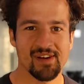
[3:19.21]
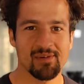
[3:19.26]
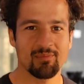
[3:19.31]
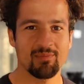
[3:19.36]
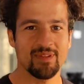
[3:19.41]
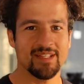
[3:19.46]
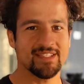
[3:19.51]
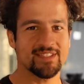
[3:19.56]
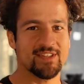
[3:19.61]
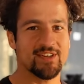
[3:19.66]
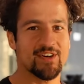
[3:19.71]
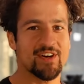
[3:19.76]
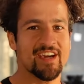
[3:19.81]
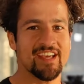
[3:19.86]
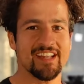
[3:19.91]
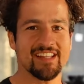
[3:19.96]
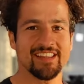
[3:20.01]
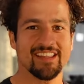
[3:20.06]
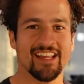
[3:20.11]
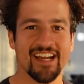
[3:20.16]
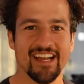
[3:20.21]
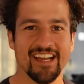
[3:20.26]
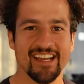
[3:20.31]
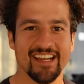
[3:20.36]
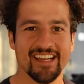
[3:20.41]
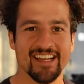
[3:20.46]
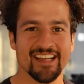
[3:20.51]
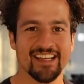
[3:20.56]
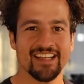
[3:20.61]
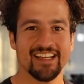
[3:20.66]
please go ahead and like
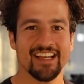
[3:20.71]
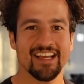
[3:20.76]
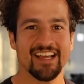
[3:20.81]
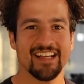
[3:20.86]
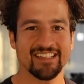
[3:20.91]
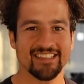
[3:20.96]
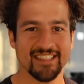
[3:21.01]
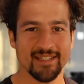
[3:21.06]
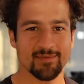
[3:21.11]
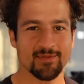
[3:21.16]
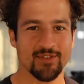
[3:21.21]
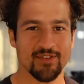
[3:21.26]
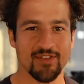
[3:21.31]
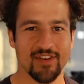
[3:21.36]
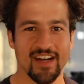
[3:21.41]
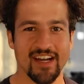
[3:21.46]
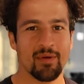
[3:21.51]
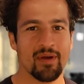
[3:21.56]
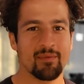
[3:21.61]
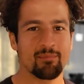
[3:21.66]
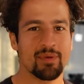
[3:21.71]
and subscribe,